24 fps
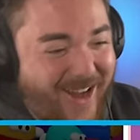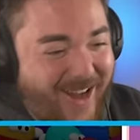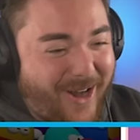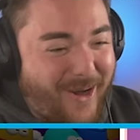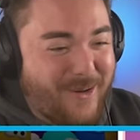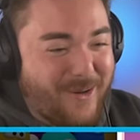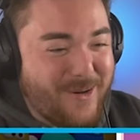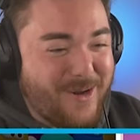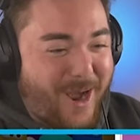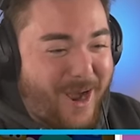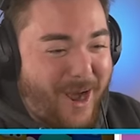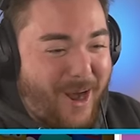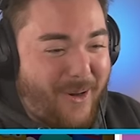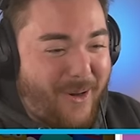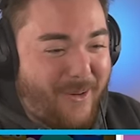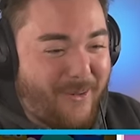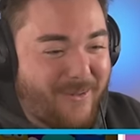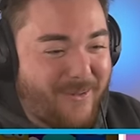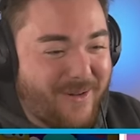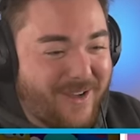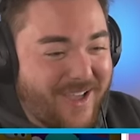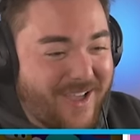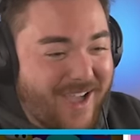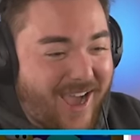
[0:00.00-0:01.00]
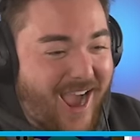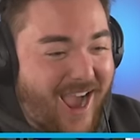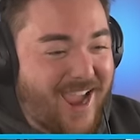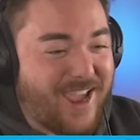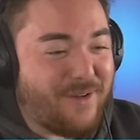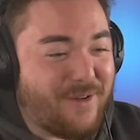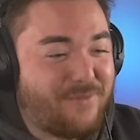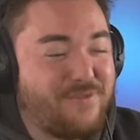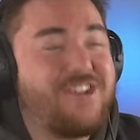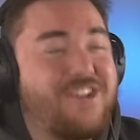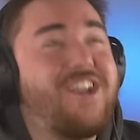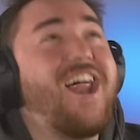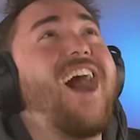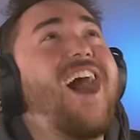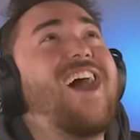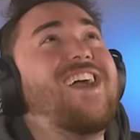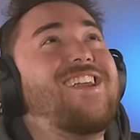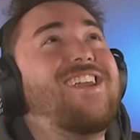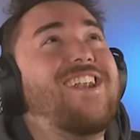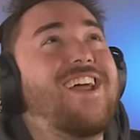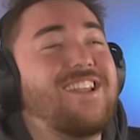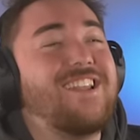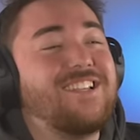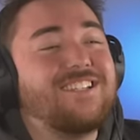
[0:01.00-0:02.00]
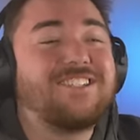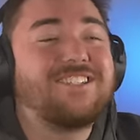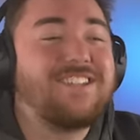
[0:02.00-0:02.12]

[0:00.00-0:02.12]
Oh no, I have nine out of